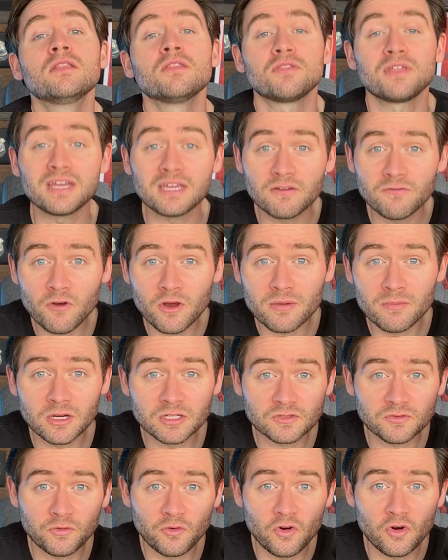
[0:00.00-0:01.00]
Thank you very
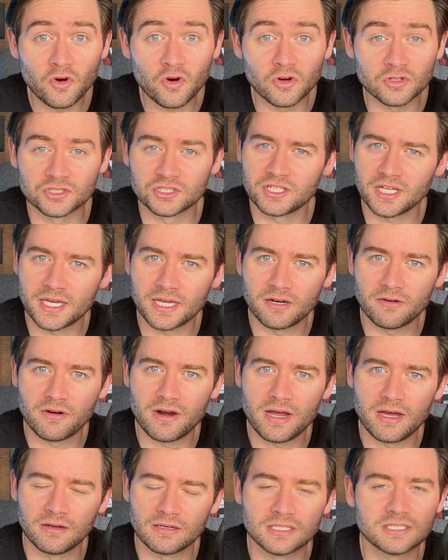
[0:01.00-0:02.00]
much for sticking
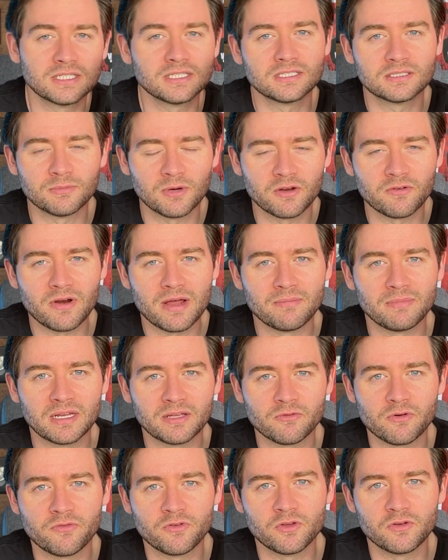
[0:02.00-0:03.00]
around, listening to my
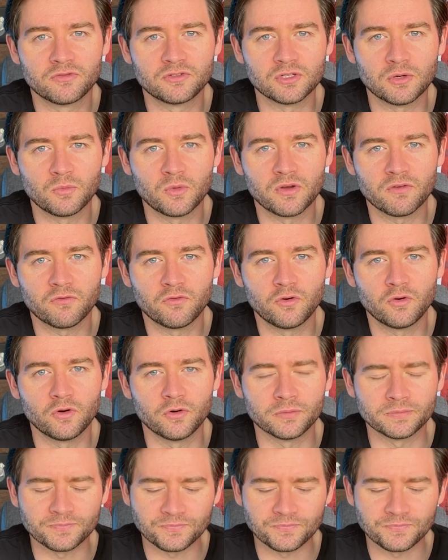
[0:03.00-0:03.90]
rambling review of John Wick 4.